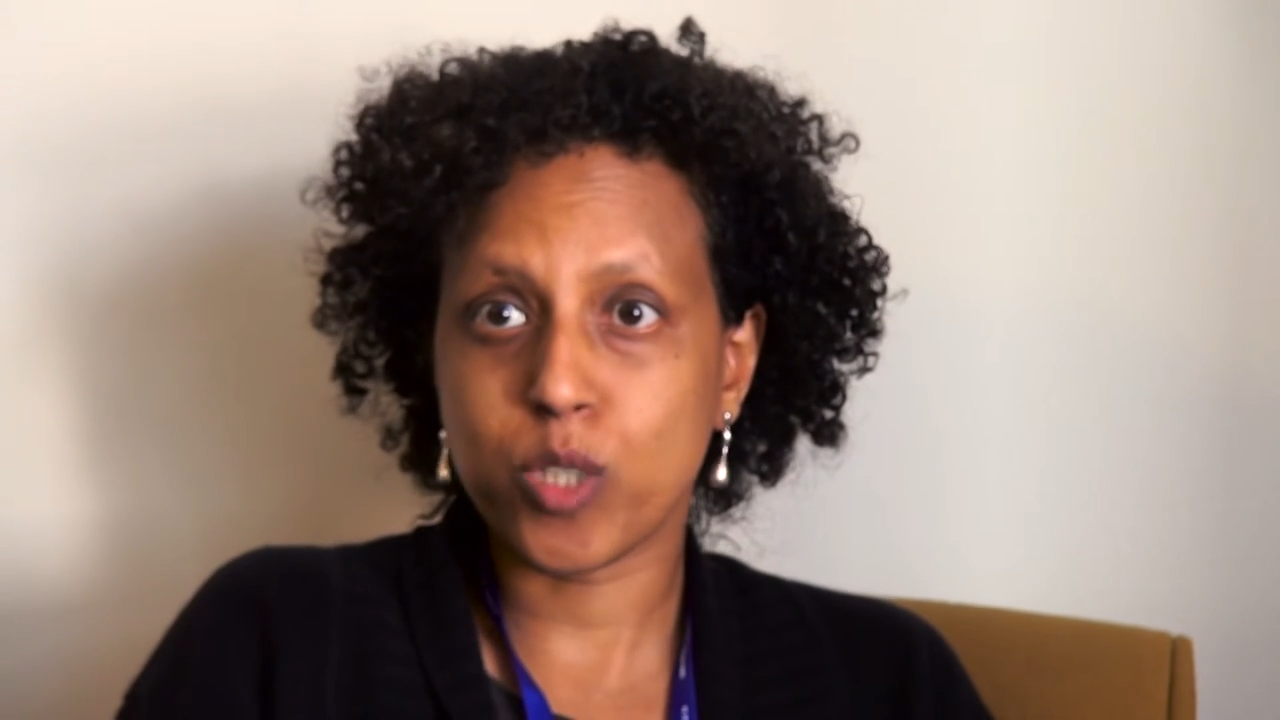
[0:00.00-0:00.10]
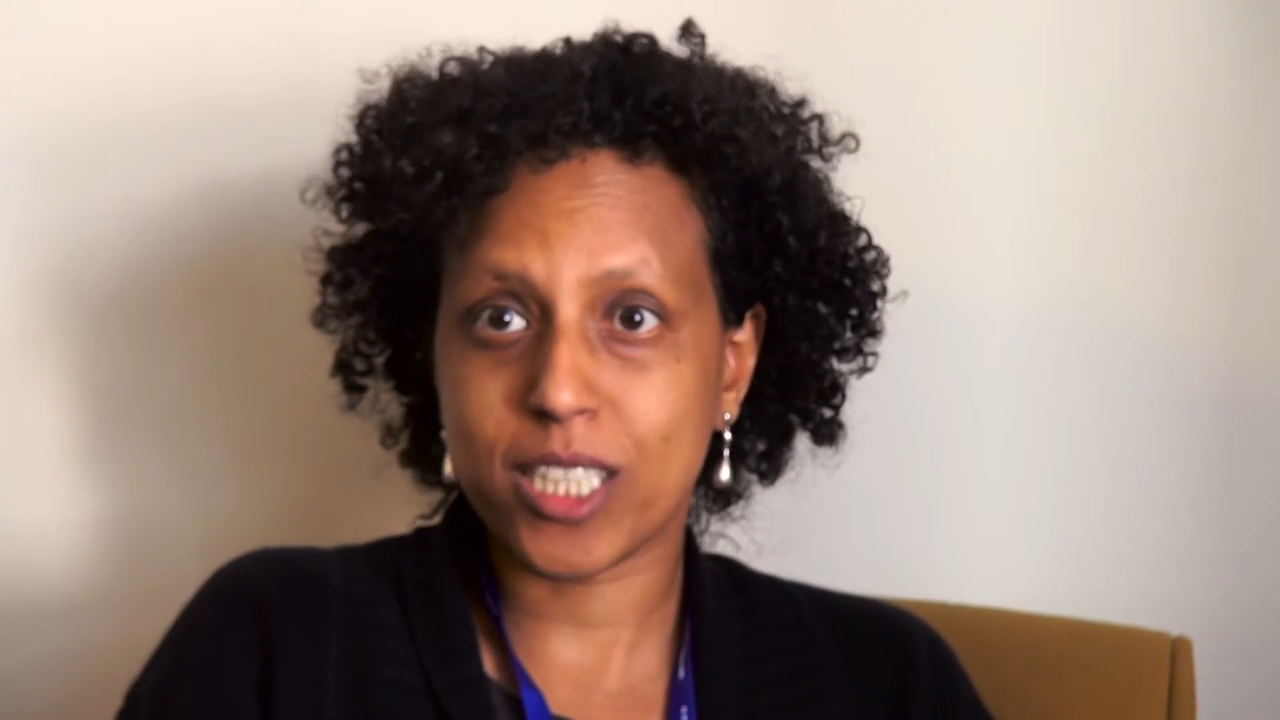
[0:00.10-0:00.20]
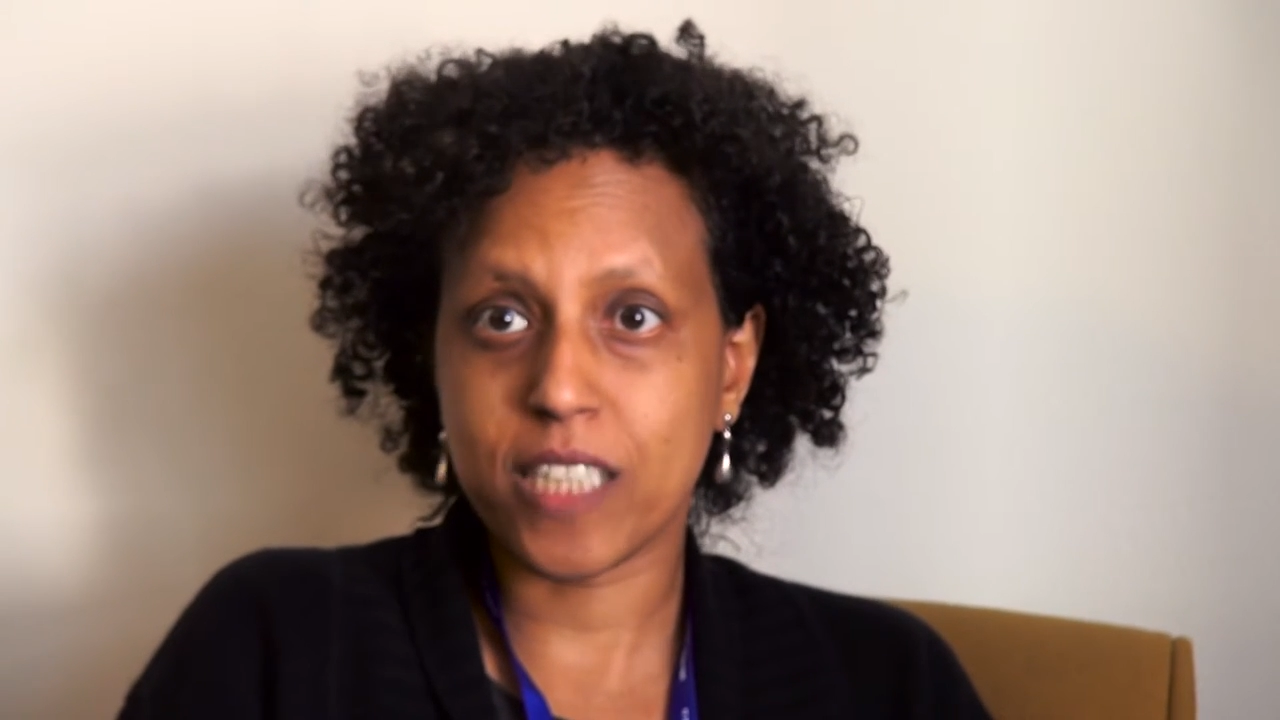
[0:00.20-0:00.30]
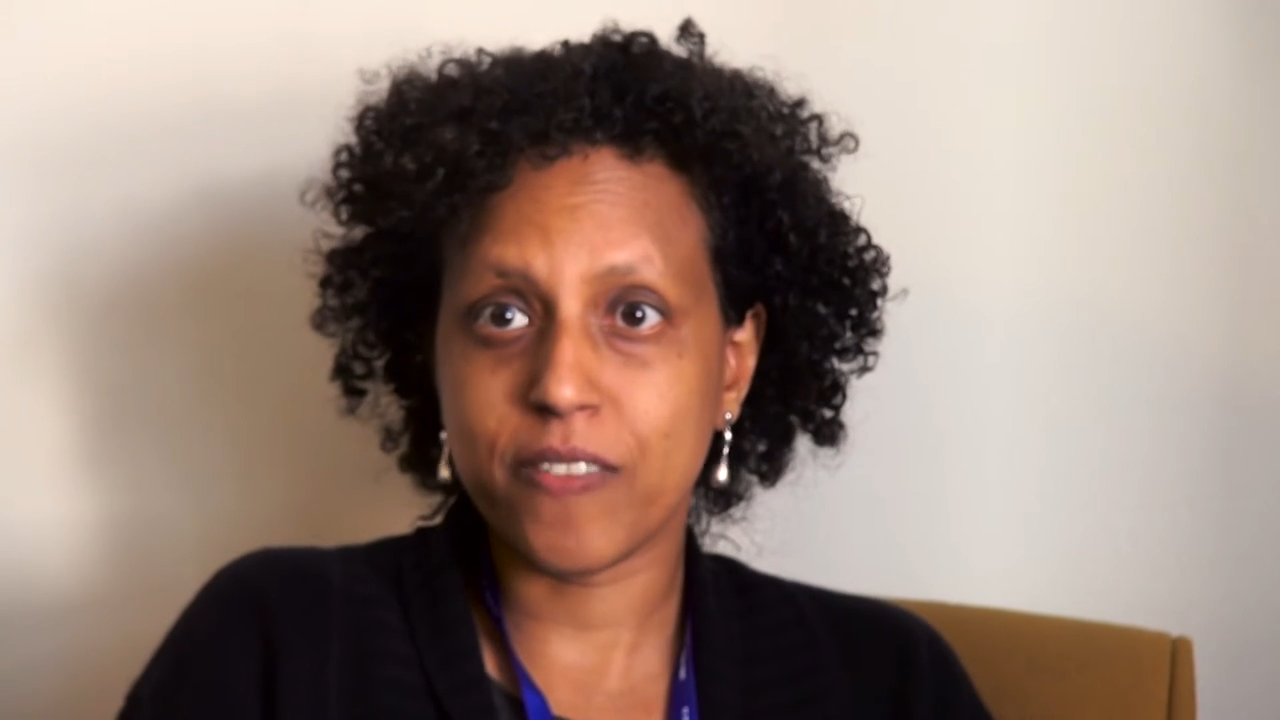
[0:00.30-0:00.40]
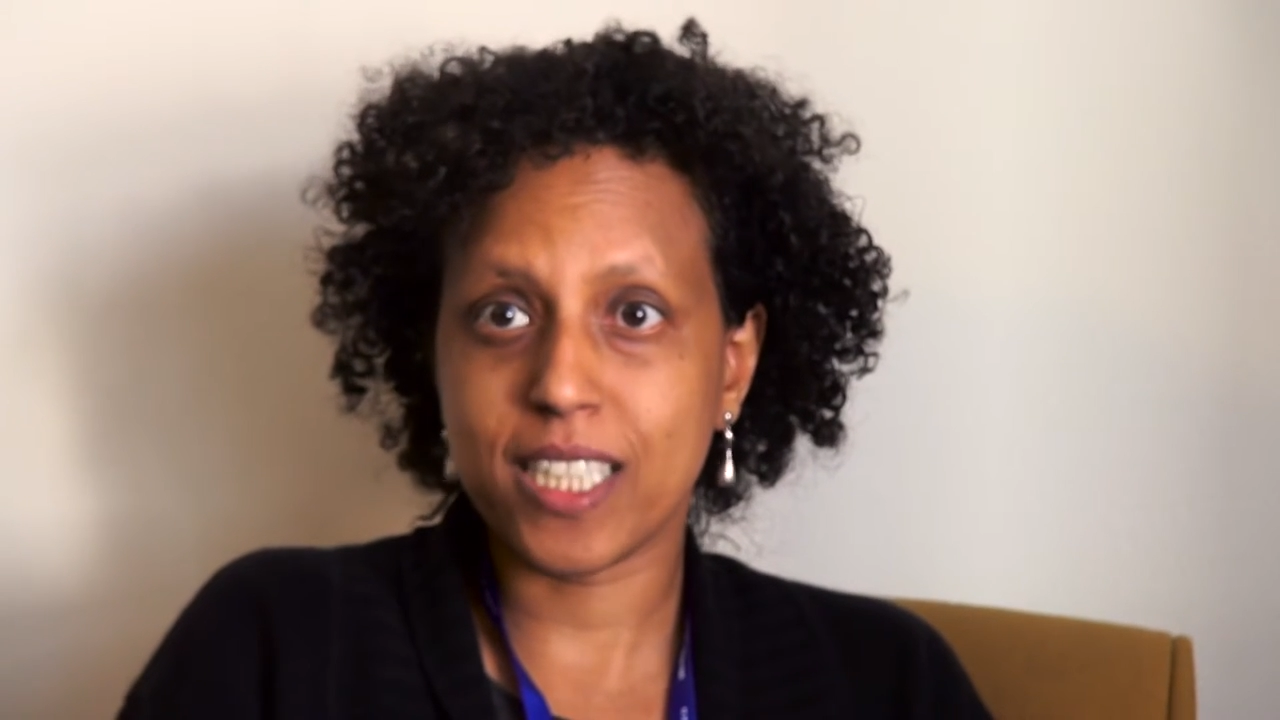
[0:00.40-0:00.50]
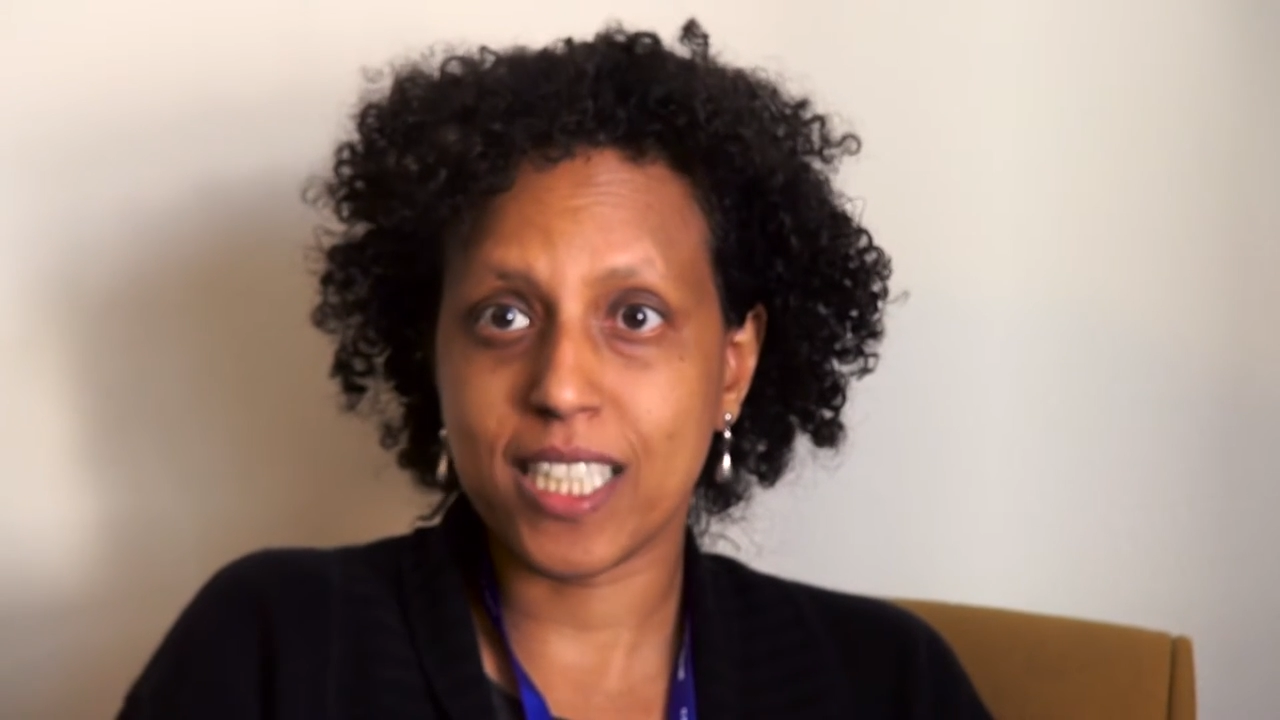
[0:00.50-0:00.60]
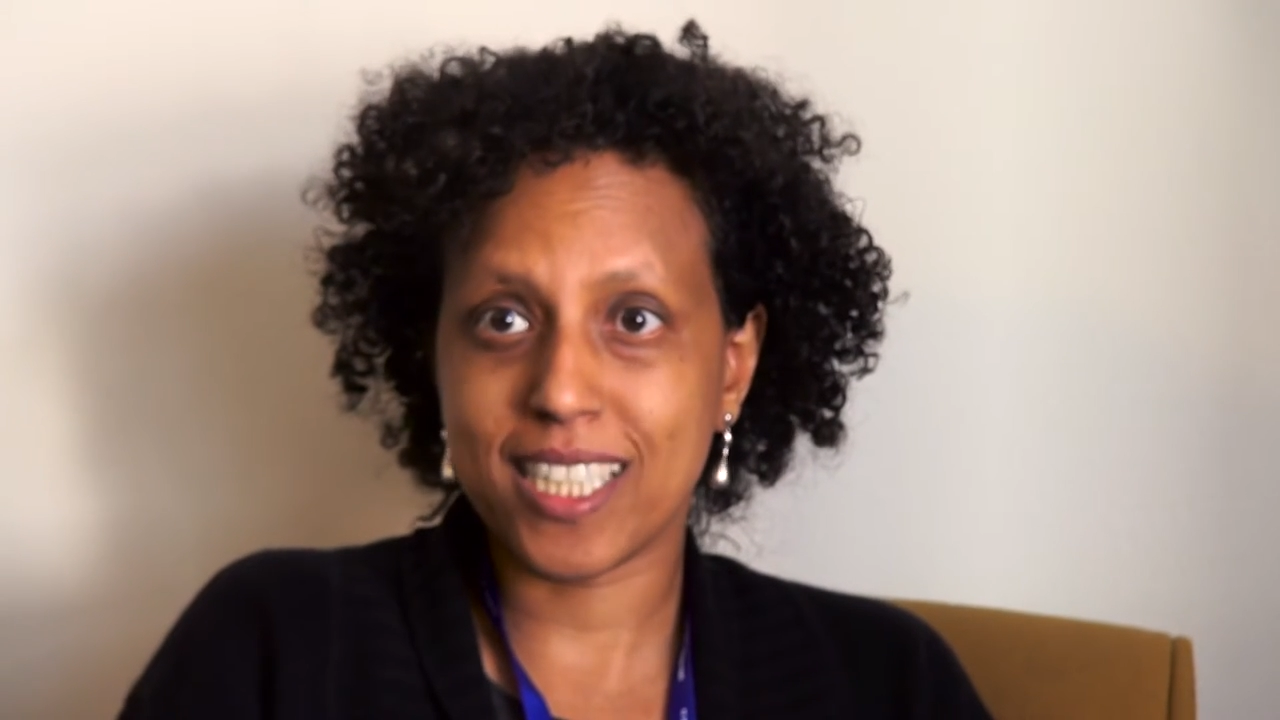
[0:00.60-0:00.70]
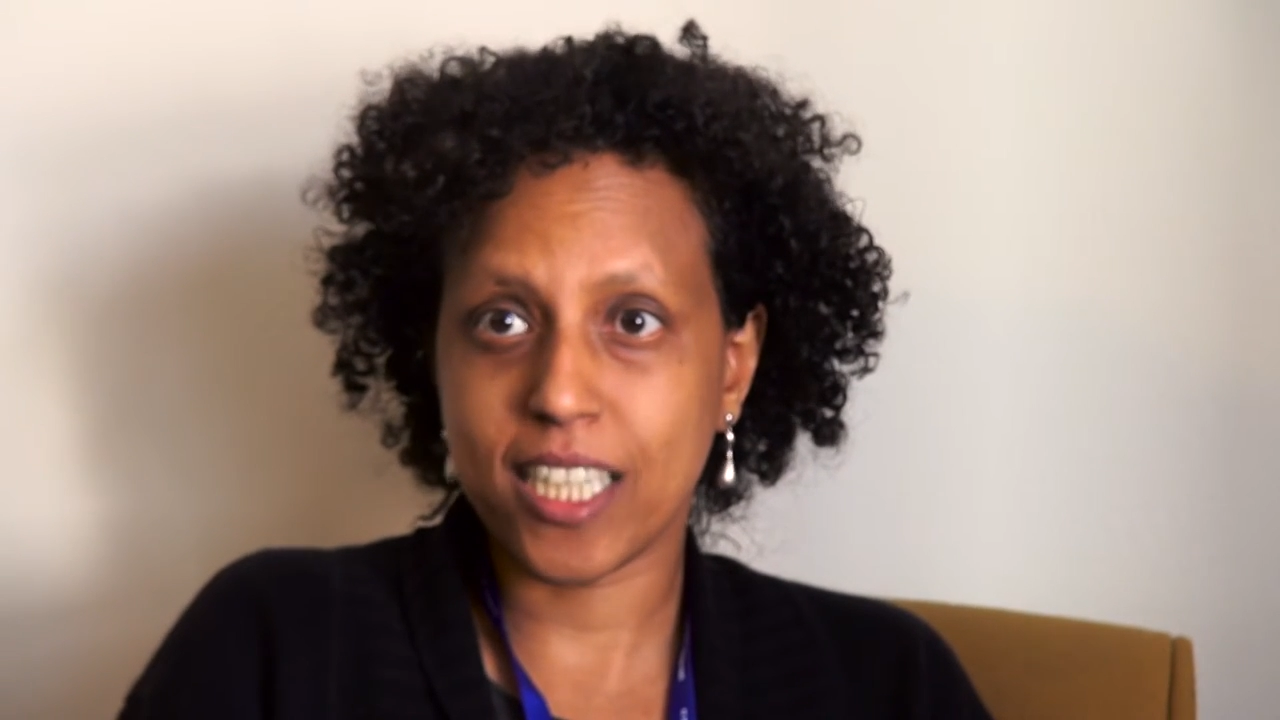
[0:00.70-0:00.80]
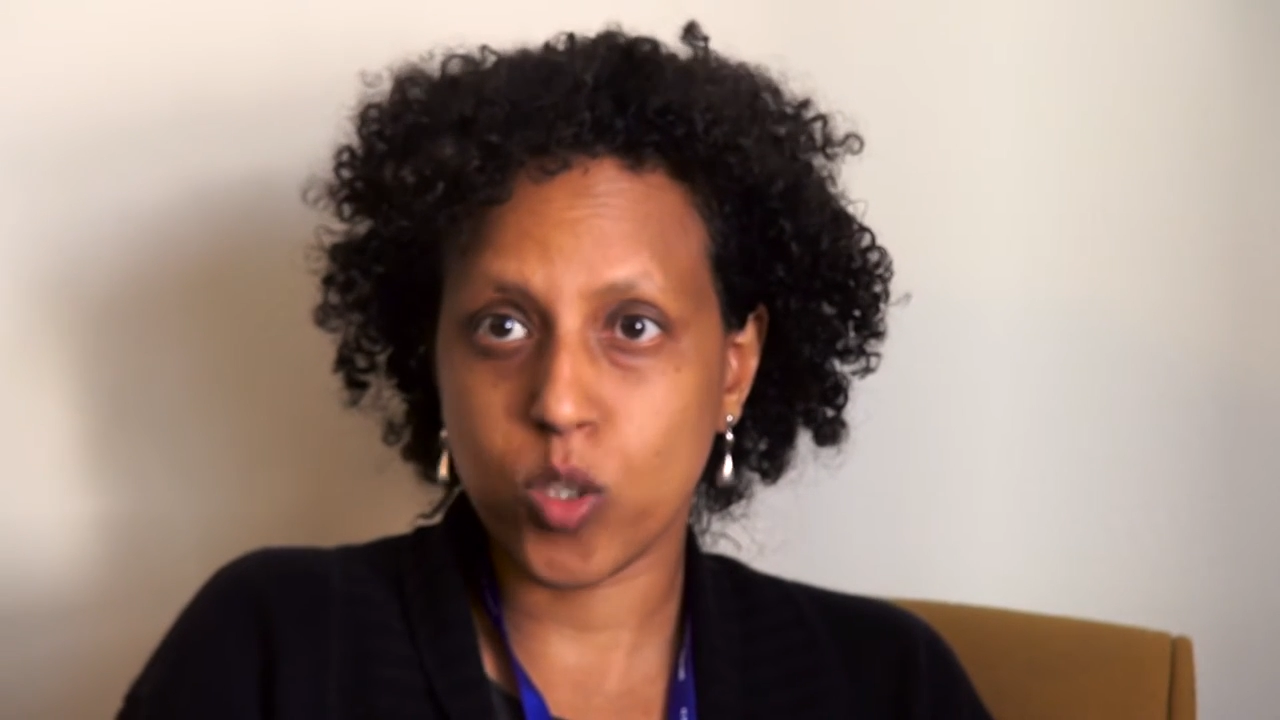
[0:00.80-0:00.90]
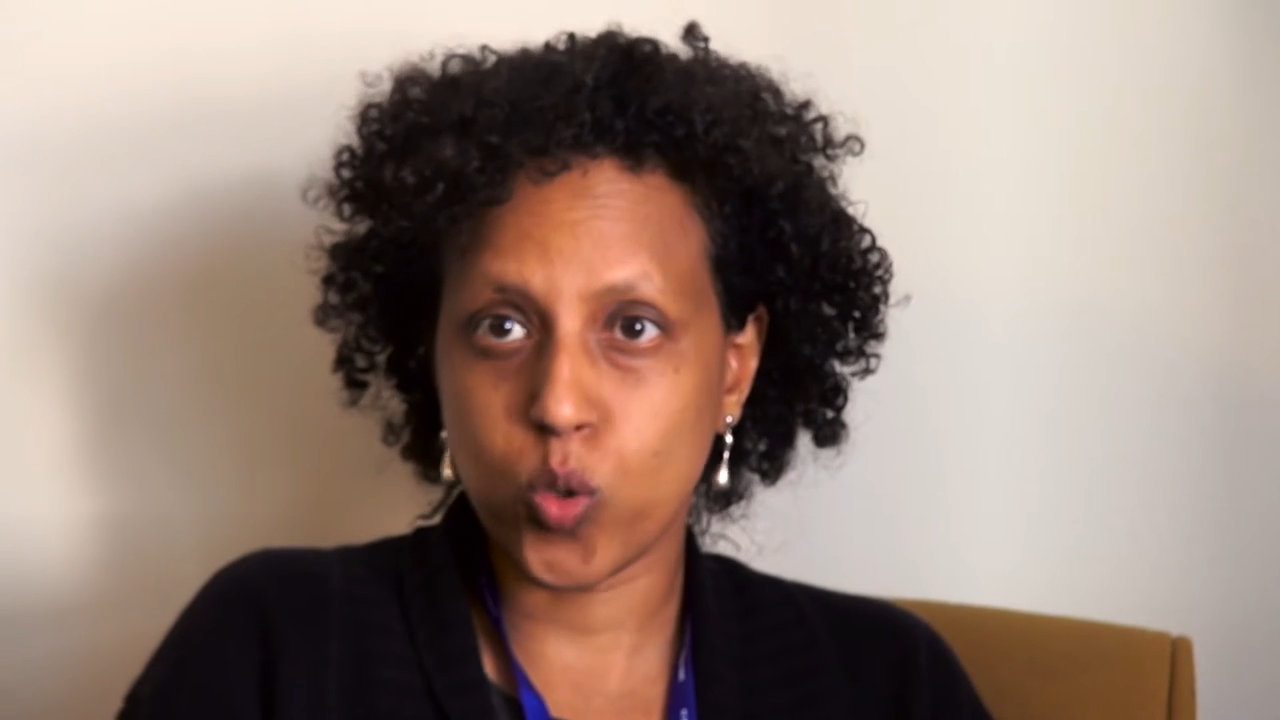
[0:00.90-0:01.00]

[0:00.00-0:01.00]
for services